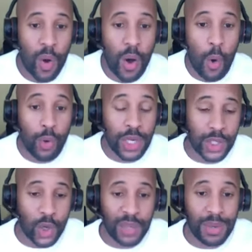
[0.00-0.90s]
What audience
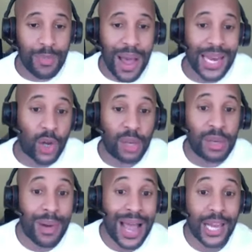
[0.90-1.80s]
is going to be buying, they're going to
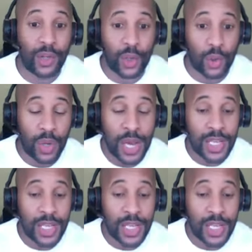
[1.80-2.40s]
be buying you.